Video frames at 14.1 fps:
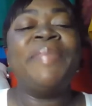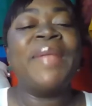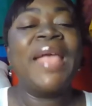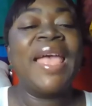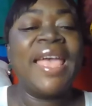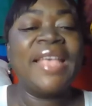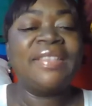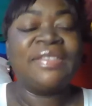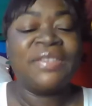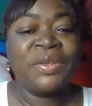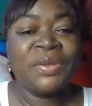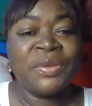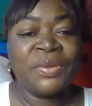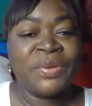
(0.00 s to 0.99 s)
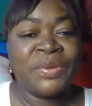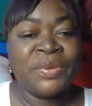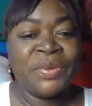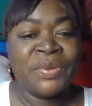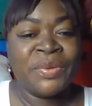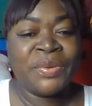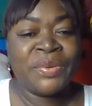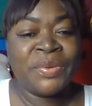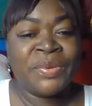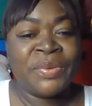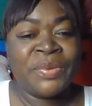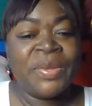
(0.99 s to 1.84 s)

bless you.